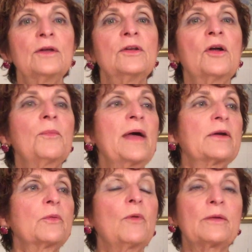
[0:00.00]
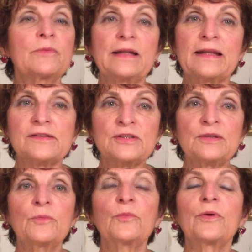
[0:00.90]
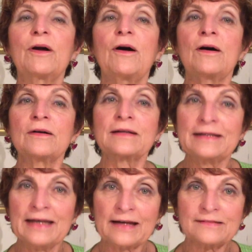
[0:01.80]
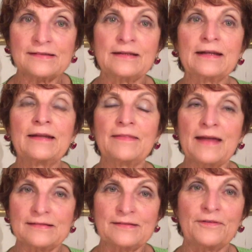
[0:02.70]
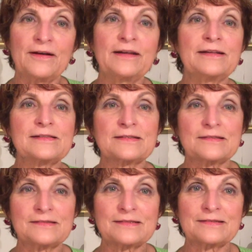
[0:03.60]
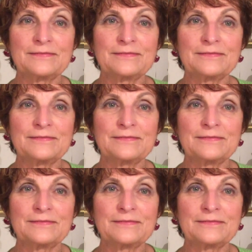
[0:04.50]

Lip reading: no matter what religion, we're all connected in that divine essence.